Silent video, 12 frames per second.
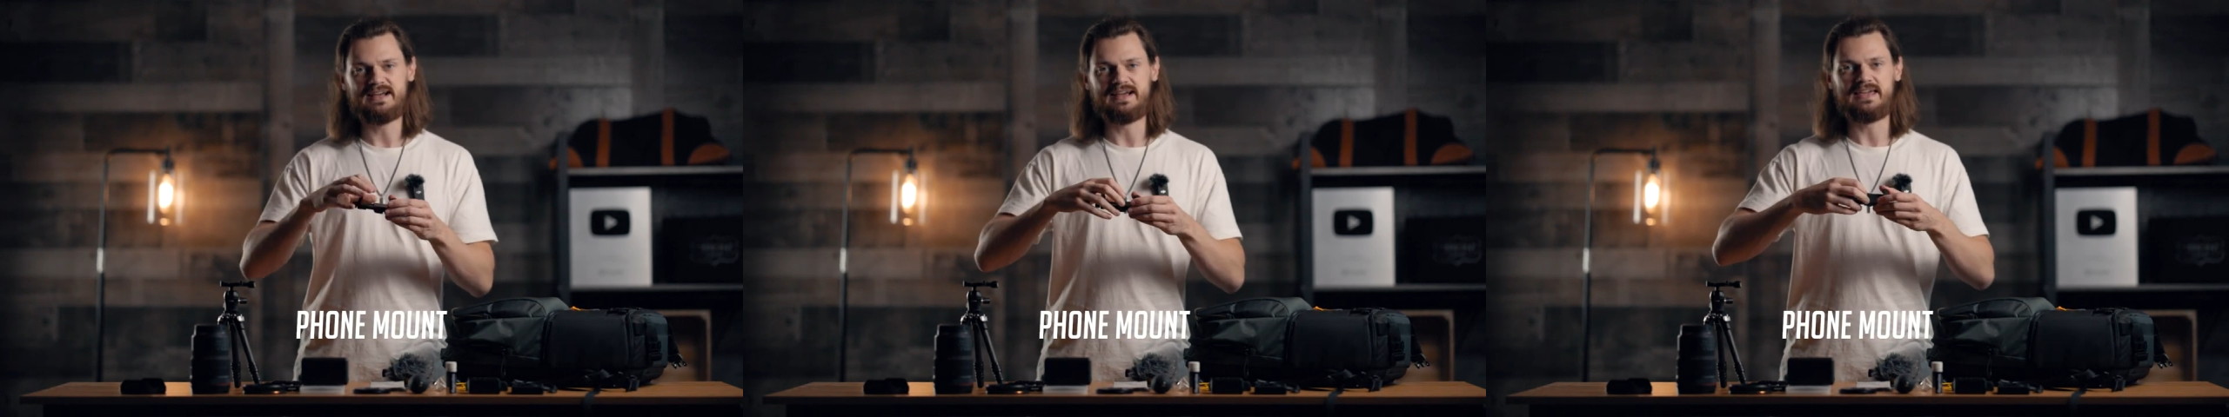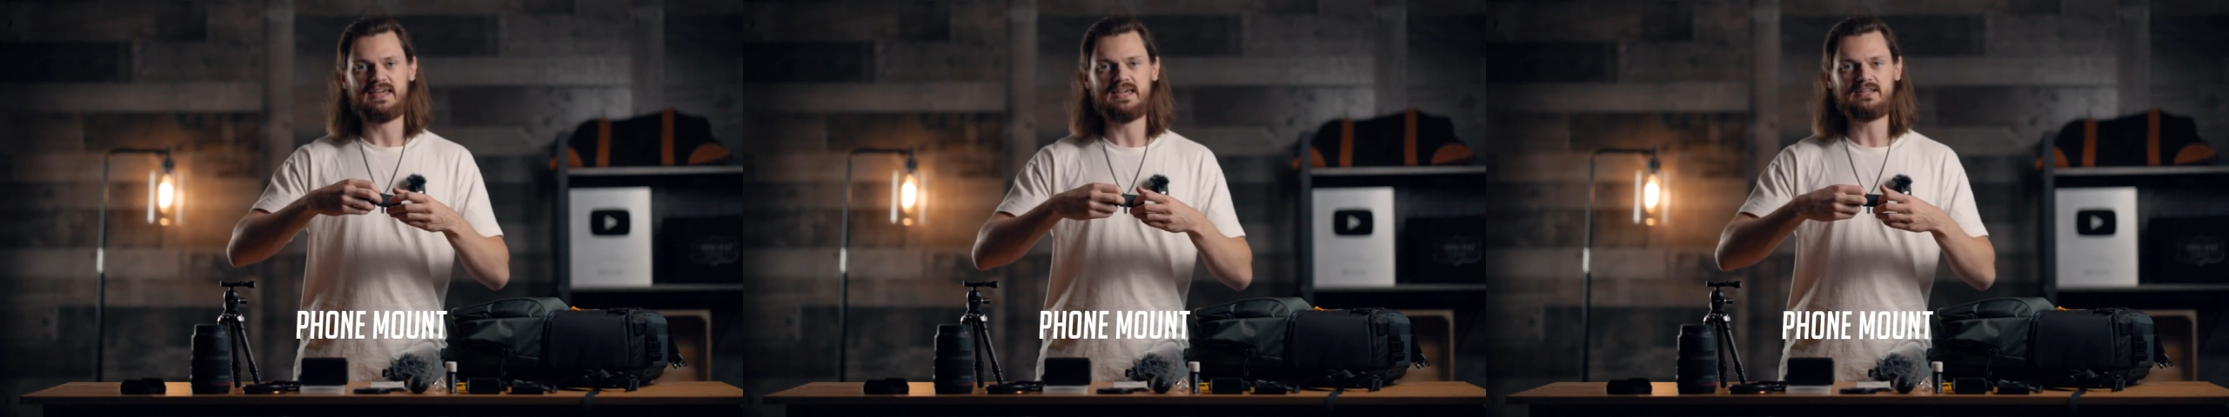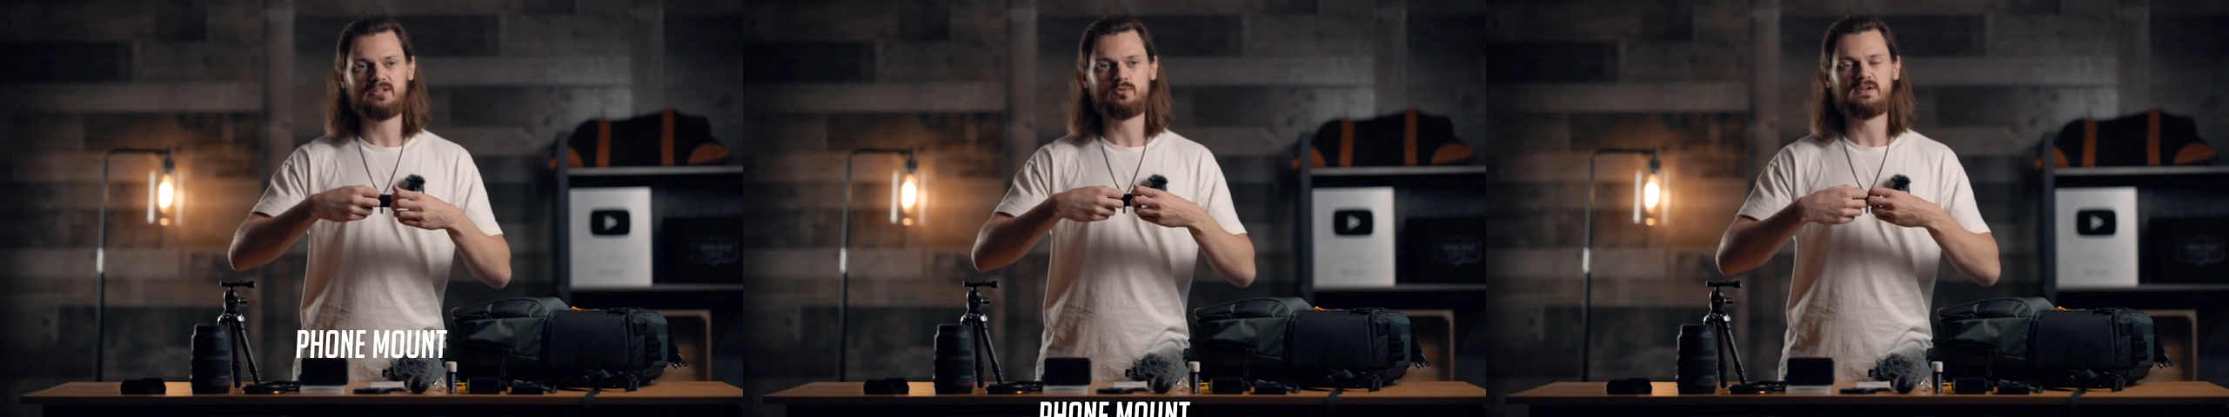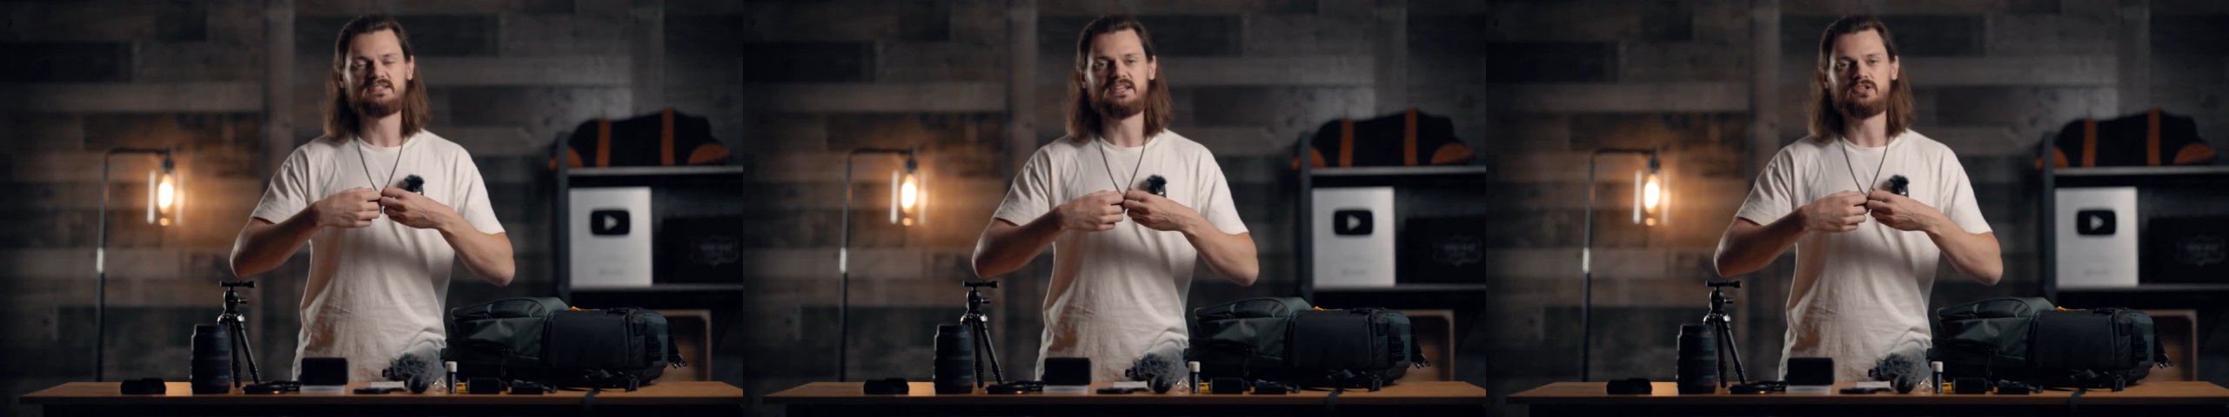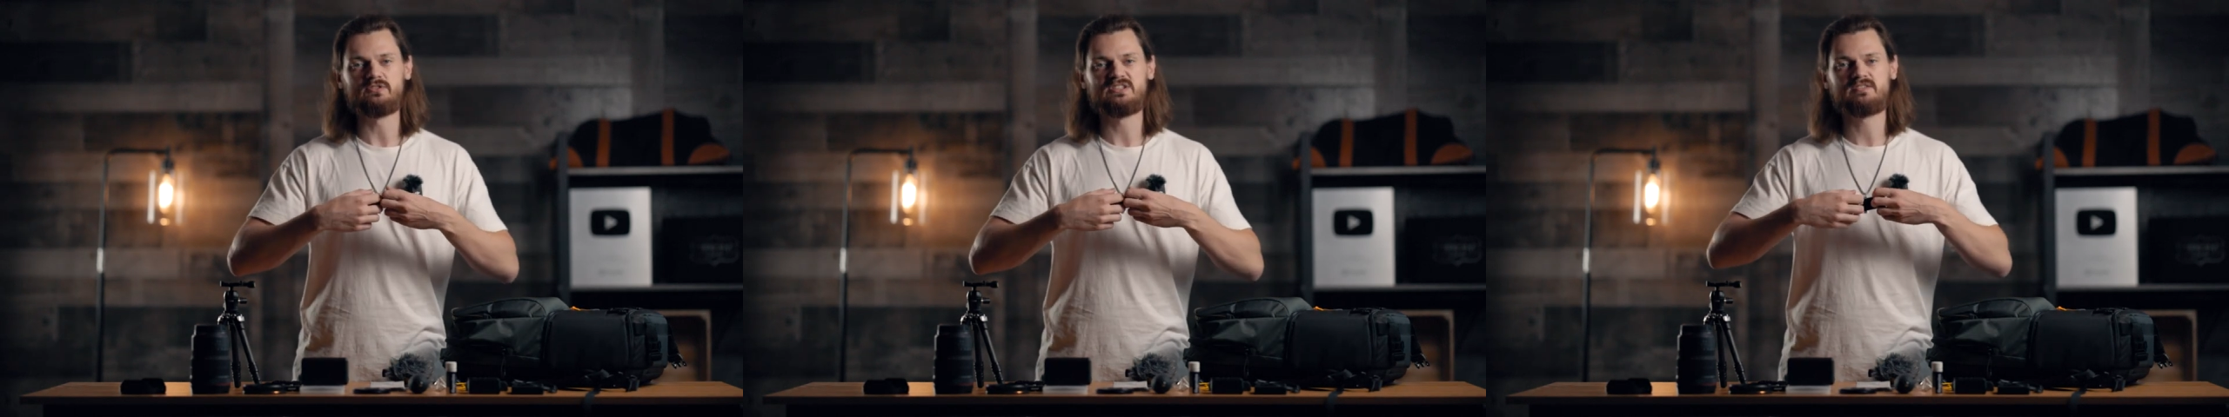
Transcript: I hate the ones that use